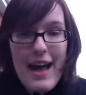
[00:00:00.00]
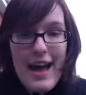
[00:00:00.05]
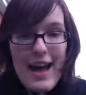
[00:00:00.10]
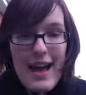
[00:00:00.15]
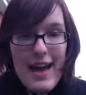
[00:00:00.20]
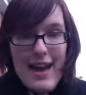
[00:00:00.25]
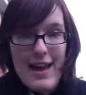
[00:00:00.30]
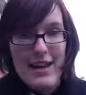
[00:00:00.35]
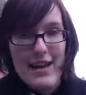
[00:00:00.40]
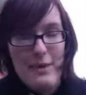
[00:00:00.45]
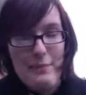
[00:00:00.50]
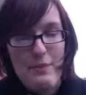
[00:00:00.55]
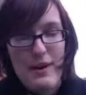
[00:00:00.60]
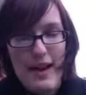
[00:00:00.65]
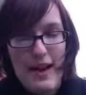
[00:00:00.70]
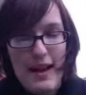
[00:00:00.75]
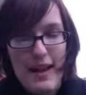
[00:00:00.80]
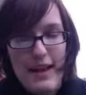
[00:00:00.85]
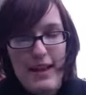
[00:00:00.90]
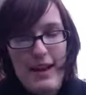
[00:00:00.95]

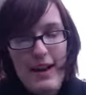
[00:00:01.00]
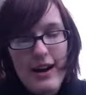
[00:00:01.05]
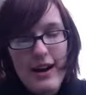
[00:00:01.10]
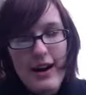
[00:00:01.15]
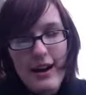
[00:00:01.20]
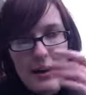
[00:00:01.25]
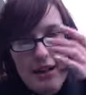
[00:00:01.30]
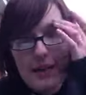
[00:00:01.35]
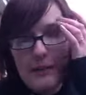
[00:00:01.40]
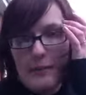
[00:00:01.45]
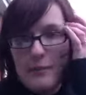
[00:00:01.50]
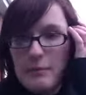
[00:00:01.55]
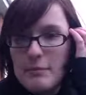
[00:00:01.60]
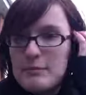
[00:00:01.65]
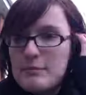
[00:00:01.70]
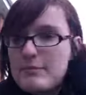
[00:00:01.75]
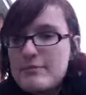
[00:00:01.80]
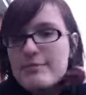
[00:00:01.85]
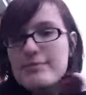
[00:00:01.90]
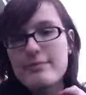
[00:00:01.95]
Anyway,
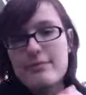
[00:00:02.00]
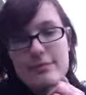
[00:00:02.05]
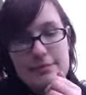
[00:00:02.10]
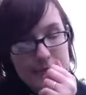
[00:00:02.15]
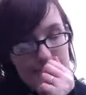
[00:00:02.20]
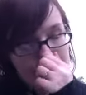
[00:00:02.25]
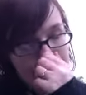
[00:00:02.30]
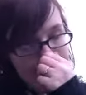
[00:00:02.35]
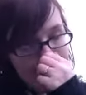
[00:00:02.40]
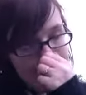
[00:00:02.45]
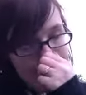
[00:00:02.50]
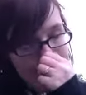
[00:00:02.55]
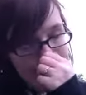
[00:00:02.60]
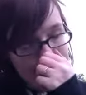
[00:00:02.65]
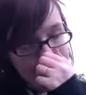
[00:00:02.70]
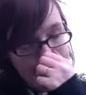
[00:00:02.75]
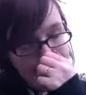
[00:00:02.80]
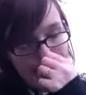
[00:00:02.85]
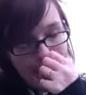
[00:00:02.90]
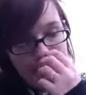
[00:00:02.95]

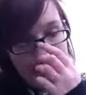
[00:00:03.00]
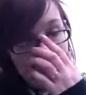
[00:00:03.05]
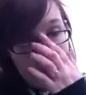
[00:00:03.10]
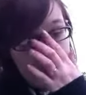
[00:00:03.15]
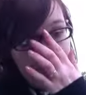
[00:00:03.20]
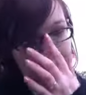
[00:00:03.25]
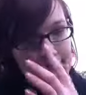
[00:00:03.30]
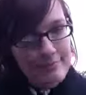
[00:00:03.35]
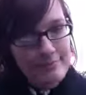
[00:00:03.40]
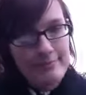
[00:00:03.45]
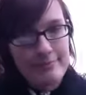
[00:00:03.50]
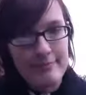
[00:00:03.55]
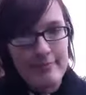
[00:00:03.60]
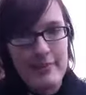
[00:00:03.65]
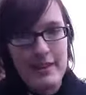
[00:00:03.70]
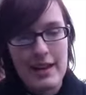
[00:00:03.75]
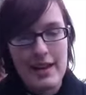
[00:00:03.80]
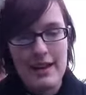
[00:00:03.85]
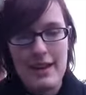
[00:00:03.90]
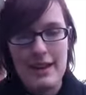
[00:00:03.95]

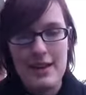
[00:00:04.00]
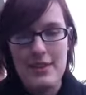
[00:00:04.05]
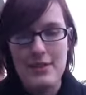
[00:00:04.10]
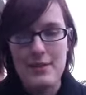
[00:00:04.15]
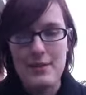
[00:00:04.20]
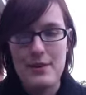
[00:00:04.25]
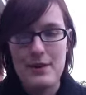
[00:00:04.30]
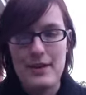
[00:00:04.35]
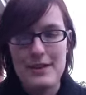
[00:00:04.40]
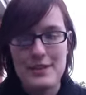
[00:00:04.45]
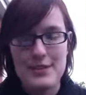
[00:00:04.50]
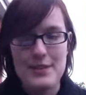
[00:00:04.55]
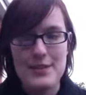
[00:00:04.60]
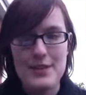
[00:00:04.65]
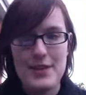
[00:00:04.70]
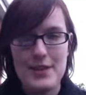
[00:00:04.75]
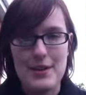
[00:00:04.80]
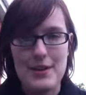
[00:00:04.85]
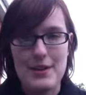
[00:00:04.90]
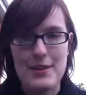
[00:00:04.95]
I thought I'd
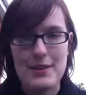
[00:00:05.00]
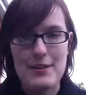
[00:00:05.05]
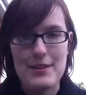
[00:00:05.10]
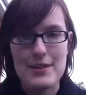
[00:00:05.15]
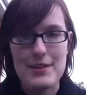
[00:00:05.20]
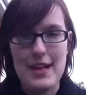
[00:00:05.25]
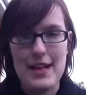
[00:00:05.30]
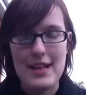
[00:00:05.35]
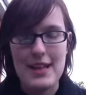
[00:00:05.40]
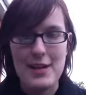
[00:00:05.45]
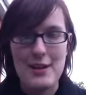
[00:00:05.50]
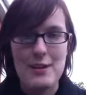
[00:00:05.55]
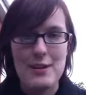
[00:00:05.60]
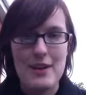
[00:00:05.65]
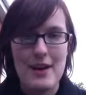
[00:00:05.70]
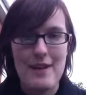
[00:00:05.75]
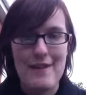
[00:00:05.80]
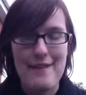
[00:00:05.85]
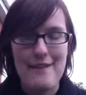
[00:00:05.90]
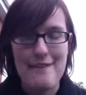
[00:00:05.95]
also tell you
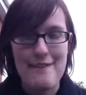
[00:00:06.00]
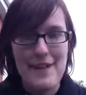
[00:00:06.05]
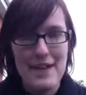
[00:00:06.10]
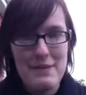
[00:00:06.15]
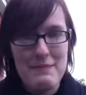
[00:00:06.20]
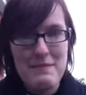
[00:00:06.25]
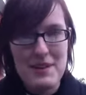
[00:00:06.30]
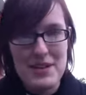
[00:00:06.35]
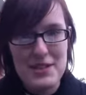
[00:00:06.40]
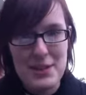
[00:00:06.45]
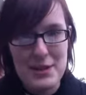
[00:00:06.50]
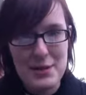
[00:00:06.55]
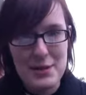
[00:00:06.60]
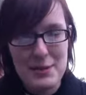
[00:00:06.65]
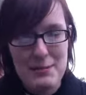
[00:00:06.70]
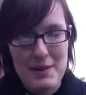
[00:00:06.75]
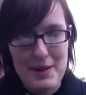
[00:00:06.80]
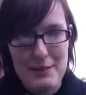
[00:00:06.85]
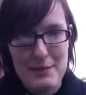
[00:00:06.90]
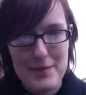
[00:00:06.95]
that I found my
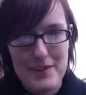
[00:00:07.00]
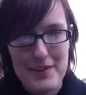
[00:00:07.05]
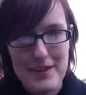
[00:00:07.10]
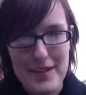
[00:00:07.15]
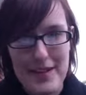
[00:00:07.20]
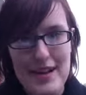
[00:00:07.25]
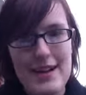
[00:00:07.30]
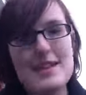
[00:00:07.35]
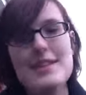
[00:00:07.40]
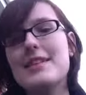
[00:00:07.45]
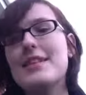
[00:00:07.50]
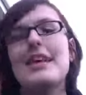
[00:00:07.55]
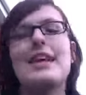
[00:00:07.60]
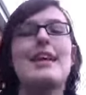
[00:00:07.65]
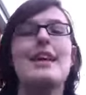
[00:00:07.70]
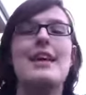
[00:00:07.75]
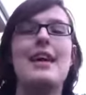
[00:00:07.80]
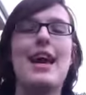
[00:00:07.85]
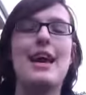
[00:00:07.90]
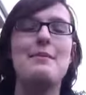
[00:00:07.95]
totem animal at last.
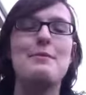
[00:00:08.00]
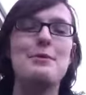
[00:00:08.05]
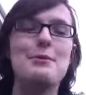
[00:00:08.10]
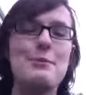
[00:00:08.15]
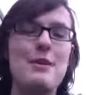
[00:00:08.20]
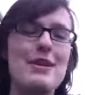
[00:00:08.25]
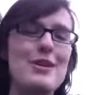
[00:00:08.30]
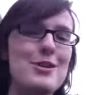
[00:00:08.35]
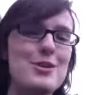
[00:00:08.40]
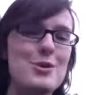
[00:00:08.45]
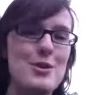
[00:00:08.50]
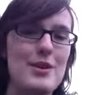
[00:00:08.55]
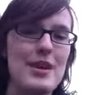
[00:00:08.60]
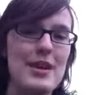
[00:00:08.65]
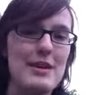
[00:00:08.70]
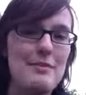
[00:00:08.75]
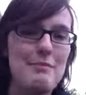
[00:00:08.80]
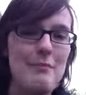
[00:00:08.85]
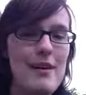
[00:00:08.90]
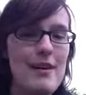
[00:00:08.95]
Came to me in a
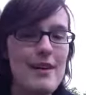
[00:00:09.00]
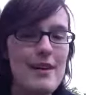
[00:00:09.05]
dream